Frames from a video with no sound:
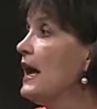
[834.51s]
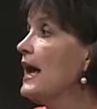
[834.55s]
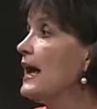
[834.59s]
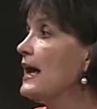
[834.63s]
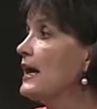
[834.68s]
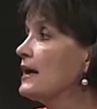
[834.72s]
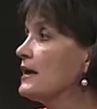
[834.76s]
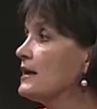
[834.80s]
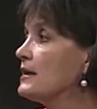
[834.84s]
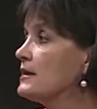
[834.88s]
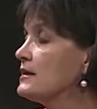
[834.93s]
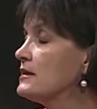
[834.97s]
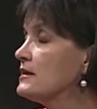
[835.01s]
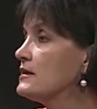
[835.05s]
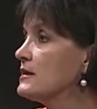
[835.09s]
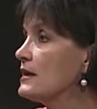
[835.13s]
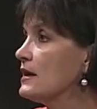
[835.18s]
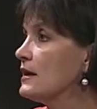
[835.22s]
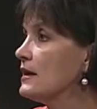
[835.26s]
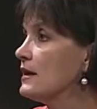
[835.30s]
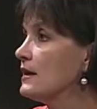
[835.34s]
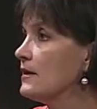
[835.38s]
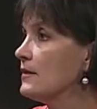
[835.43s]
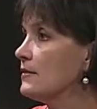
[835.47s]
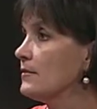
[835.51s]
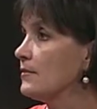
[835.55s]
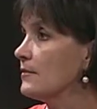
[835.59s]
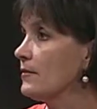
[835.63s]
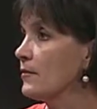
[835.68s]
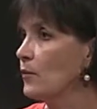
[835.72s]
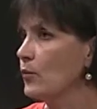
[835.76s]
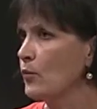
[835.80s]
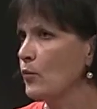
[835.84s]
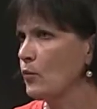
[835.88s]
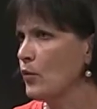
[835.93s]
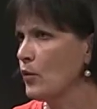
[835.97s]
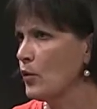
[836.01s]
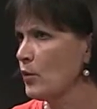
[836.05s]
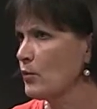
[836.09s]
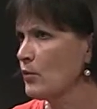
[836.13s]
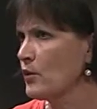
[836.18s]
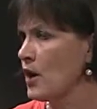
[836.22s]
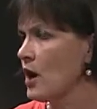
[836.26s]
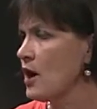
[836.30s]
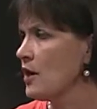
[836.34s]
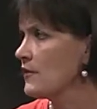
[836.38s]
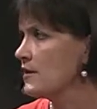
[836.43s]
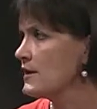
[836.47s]
And um, where were
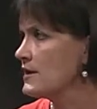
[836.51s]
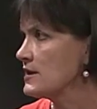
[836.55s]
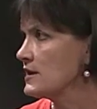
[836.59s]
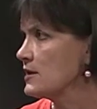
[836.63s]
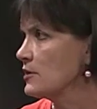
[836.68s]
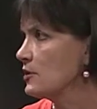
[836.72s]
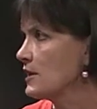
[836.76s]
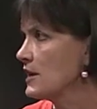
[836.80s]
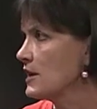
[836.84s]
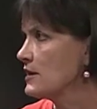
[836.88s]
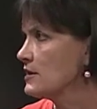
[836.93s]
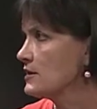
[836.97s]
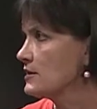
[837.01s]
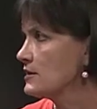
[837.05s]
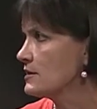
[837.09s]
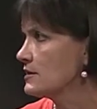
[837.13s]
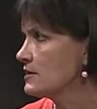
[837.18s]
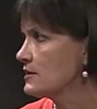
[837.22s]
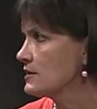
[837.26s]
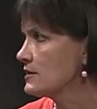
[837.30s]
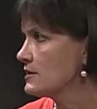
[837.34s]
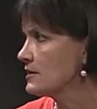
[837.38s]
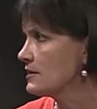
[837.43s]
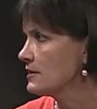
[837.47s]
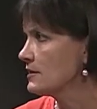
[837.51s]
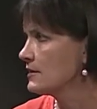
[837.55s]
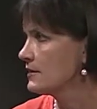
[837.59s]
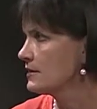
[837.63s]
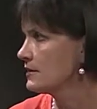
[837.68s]
all these locations?